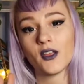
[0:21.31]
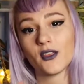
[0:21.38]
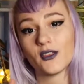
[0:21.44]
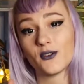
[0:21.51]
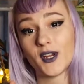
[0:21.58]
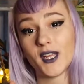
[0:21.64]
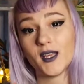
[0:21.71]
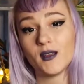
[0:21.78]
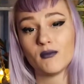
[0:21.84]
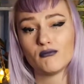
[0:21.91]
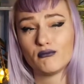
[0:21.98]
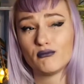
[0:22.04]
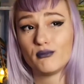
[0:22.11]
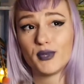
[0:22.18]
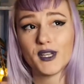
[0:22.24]
3
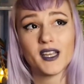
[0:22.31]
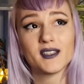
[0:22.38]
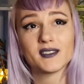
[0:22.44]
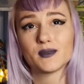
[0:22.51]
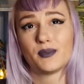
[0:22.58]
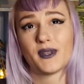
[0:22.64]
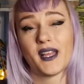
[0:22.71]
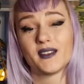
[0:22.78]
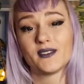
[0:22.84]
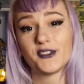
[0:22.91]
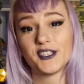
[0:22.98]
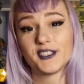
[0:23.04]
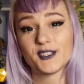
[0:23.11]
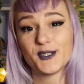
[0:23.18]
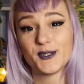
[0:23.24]
biggest plant
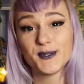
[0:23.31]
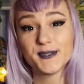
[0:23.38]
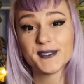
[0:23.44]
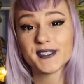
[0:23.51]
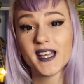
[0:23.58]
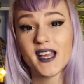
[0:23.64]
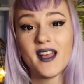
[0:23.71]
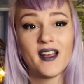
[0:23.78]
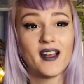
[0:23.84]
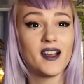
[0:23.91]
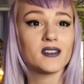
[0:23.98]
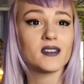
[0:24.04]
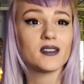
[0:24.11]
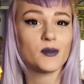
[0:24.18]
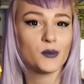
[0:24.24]
rescues
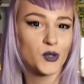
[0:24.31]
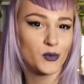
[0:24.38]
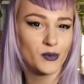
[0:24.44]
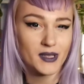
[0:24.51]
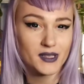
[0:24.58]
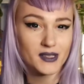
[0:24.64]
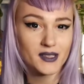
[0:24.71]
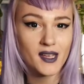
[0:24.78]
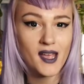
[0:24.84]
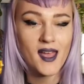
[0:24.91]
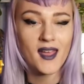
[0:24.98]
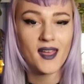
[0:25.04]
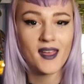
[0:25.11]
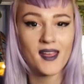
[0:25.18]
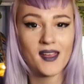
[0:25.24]
at the moment,
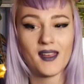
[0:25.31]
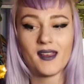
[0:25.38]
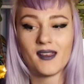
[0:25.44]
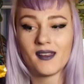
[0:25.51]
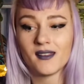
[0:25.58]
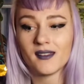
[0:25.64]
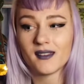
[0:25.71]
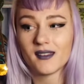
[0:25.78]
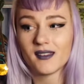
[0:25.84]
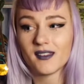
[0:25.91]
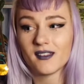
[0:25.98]
and